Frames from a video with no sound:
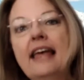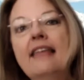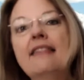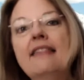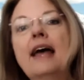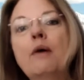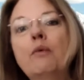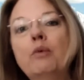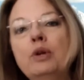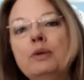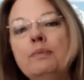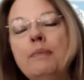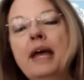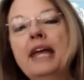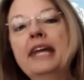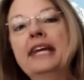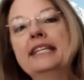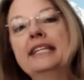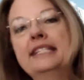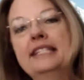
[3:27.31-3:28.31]
that would
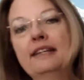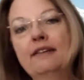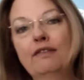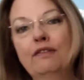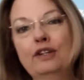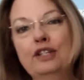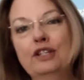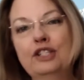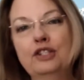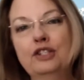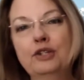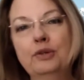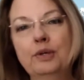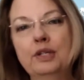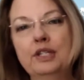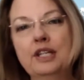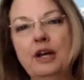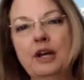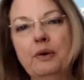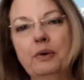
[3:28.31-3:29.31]
make a difference to a
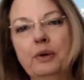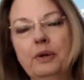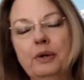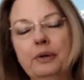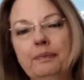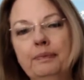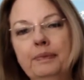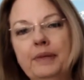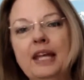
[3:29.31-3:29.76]
donor.